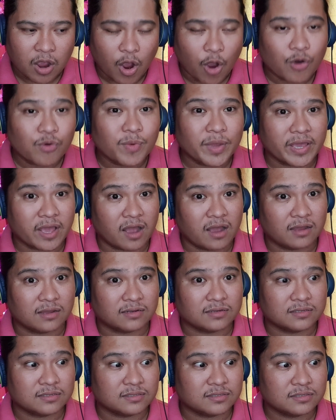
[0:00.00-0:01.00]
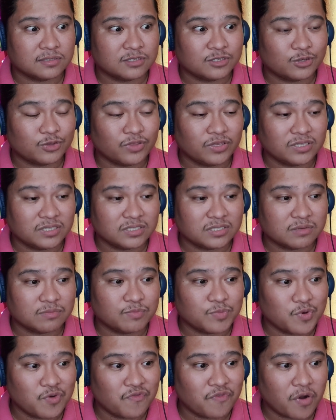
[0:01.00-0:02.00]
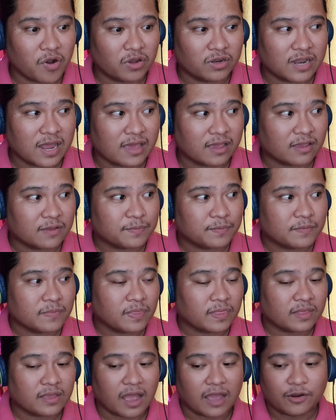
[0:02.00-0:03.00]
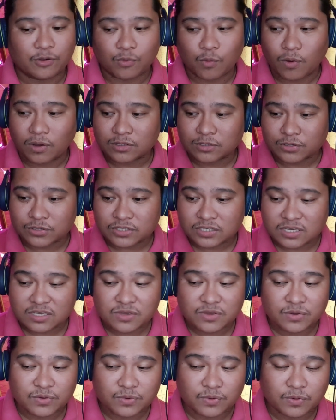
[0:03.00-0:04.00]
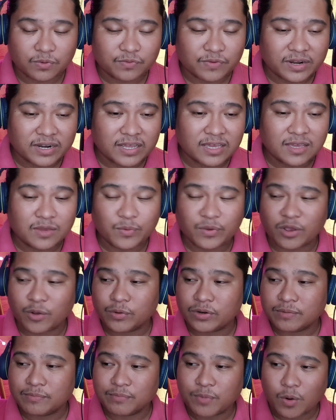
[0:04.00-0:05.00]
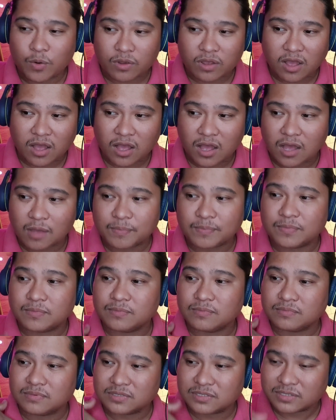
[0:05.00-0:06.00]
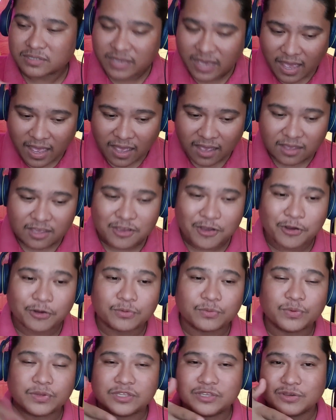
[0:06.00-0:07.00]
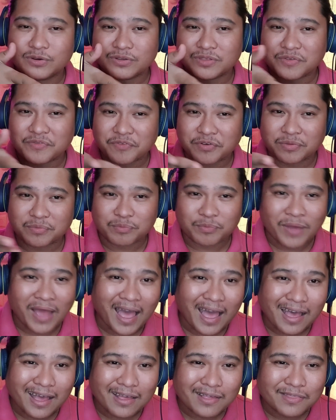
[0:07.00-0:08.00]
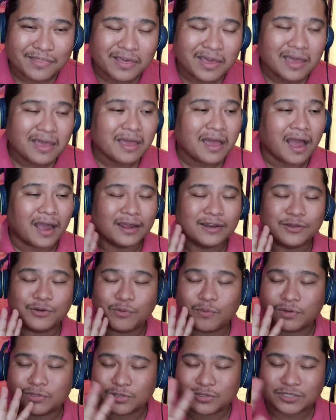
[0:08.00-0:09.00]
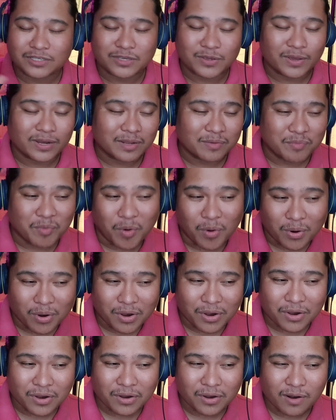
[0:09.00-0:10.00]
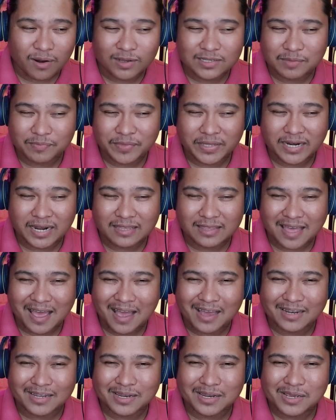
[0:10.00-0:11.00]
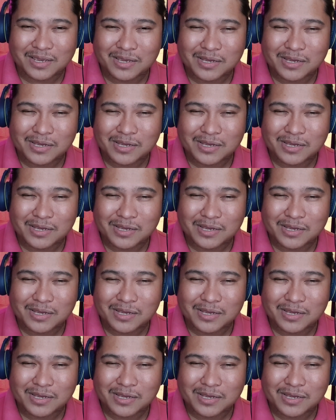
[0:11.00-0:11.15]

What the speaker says: Oh my god, so this is a move on, like I don't want to see you already, we already broke up, yeah, go with your different path, I don't want to see you anymore, or something like that.